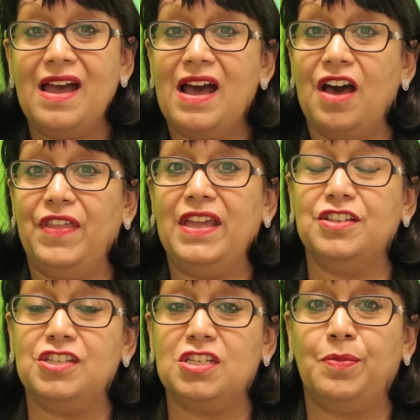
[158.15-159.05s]
how they
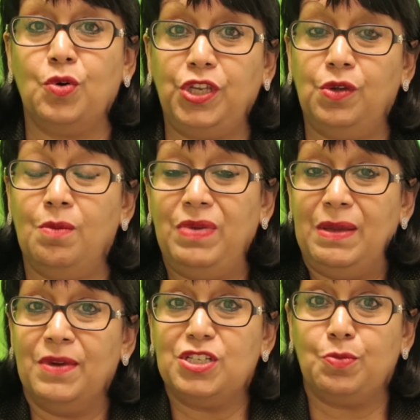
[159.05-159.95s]
can support you in
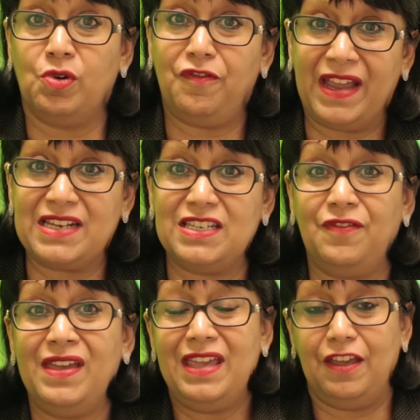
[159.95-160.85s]
being much more
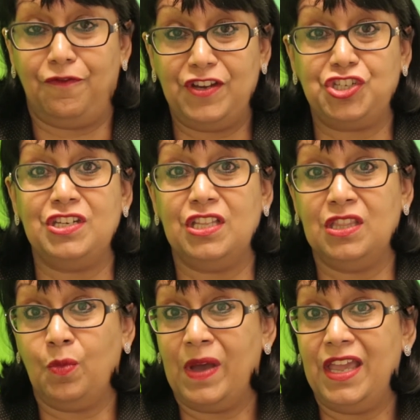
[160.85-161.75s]
effective, efficient in
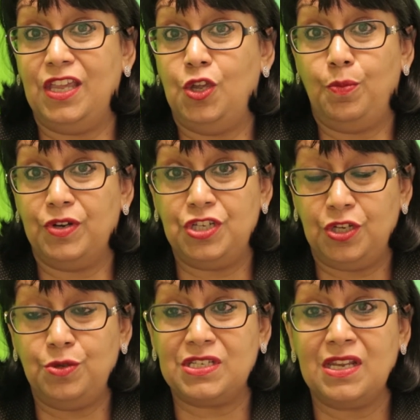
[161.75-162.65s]
the way you
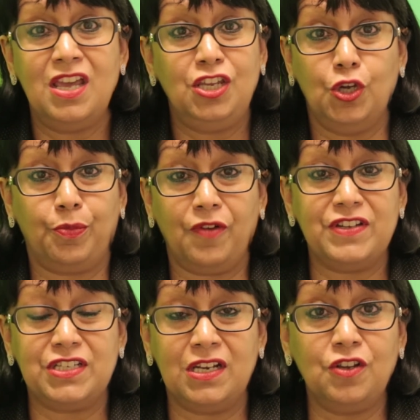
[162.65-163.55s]
produce your
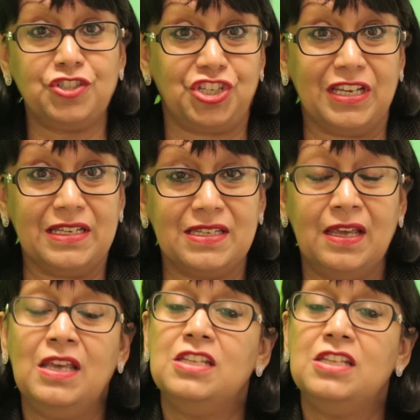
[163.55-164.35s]
profit and loss sheets.